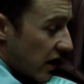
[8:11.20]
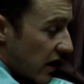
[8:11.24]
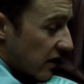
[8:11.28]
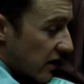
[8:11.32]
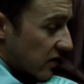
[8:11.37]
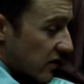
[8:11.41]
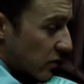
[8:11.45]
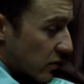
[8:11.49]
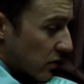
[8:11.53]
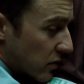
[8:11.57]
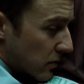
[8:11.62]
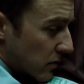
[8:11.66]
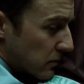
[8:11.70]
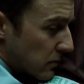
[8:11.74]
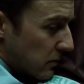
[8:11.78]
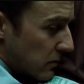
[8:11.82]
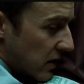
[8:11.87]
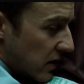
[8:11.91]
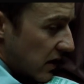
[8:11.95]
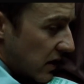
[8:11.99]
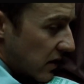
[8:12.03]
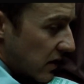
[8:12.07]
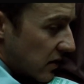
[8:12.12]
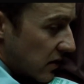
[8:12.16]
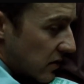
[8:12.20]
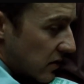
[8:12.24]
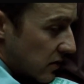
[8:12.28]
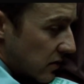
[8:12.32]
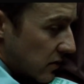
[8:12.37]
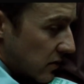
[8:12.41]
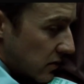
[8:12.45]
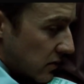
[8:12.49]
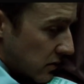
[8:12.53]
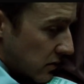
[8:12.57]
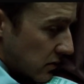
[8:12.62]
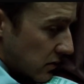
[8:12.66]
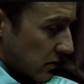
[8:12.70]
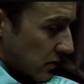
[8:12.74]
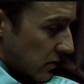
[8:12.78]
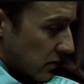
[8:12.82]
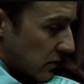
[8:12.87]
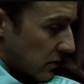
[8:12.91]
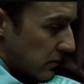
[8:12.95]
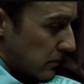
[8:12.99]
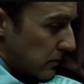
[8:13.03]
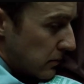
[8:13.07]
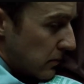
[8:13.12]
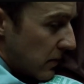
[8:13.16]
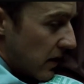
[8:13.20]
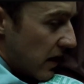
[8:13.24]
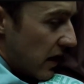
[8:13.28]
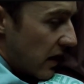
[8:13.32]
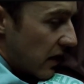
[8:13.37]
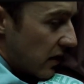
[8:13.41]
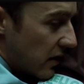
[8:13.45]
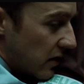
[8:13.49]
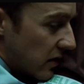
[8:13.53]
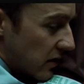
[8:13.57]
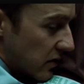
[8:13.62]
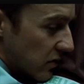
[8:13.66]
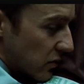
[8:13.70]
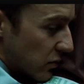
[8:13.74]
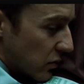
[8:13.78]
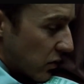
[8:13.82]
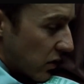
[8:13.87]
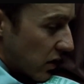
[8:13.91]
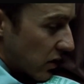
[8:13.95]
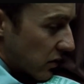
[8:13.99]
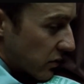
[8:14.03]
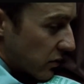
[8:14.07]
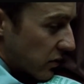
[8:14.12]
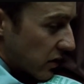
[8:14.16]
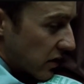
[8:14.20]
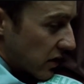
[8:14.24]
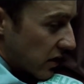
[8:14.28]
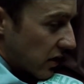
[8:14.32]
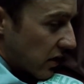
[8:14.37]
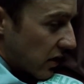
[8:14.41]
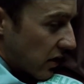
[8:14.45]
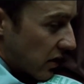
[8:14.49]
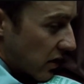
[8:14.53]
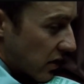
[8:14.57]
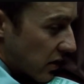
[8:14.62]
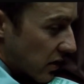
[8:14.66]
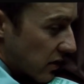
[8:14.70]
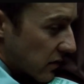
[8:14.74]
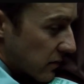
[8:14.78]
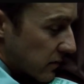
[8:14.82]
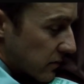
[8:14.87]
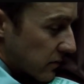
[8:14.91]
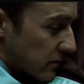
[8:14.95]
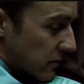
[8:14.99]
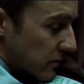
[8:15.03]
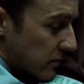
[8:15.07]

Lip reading: with bodies so that it feels like it's full and the production value is through the roof,